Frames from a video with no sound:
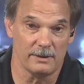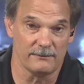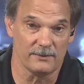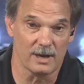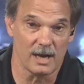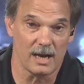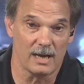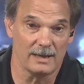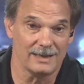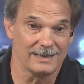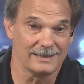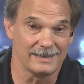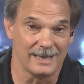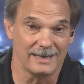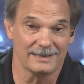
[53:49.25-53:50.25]
If not,
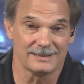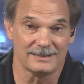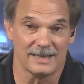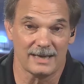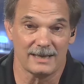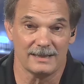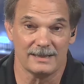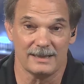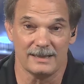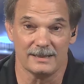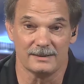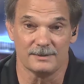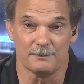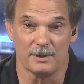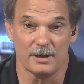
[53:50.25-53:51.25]
take a second to
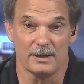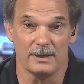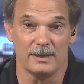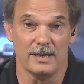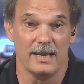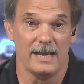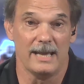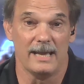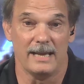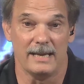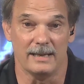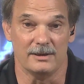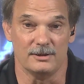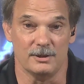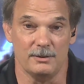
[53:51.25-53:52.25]
hit the button
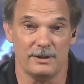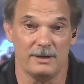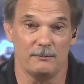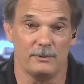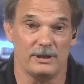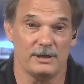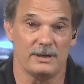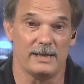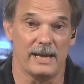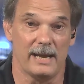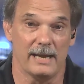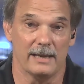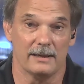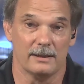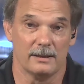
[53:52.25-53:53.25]
and tune in when you
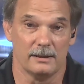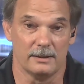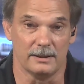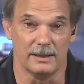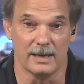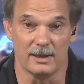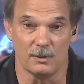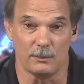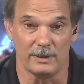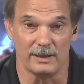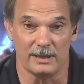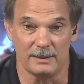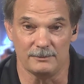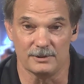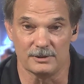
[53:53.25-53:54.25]
can. Together we can
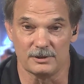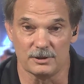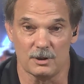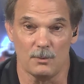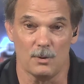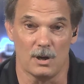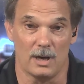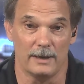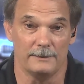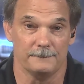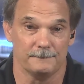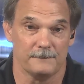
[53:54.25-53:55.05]
keep this show on.